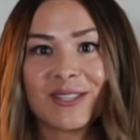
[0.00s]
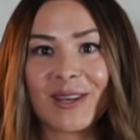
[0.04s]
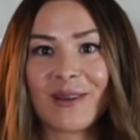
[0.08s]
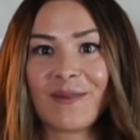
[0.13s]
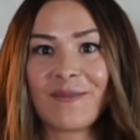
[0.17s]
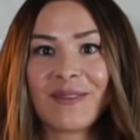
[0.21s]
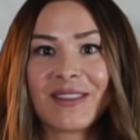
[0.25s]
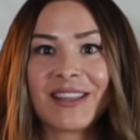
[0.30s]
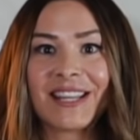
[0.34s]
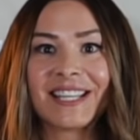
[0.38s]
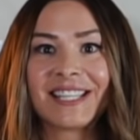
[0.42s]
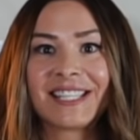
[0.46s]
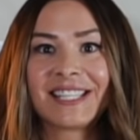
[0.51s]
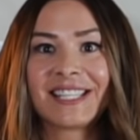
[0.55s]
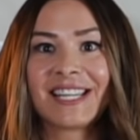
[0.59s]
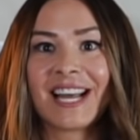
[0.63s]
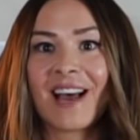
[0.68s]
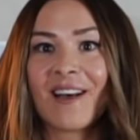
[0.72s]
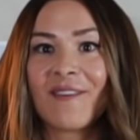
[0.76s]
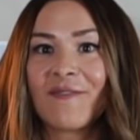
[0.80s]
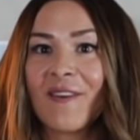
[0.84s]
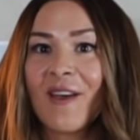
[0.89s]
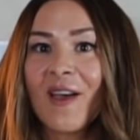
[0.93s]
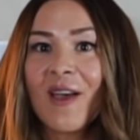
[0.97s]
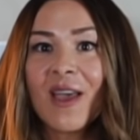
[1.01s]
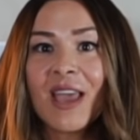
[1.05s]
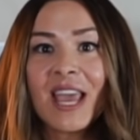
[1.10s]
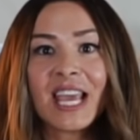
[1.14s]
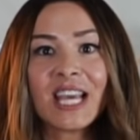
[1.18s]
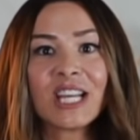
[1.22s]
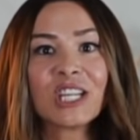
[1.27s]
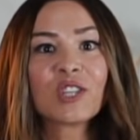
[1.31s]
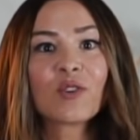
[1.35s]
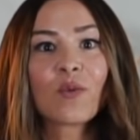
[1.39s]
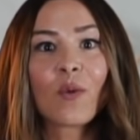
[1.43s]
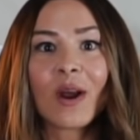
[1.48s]
some of this stuff.
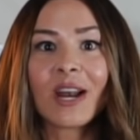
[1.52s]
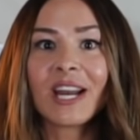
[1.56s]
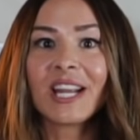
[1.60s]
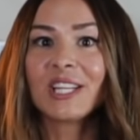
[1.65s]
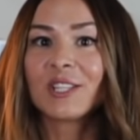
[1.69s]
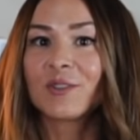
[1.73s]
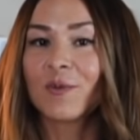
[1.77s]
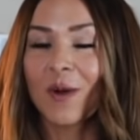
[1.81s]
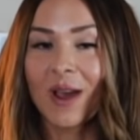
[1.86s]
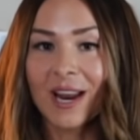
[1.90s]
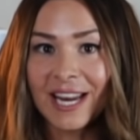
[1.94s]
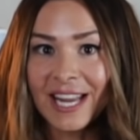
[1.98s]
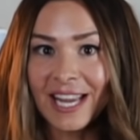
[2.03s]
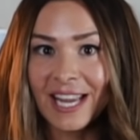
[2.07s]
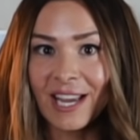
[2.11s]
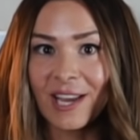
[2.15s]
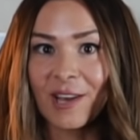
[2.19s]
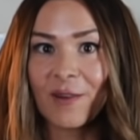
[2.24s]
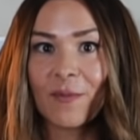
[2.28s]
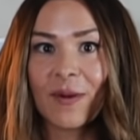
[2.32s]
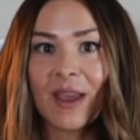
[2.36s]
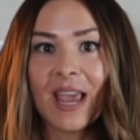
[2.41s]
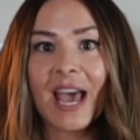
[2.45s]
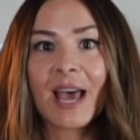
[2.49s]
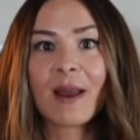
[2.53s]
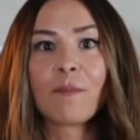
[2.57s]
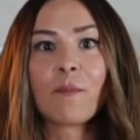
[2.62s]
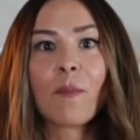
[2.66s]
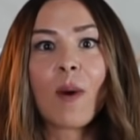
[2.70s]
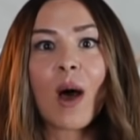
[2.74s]
In 2020, we had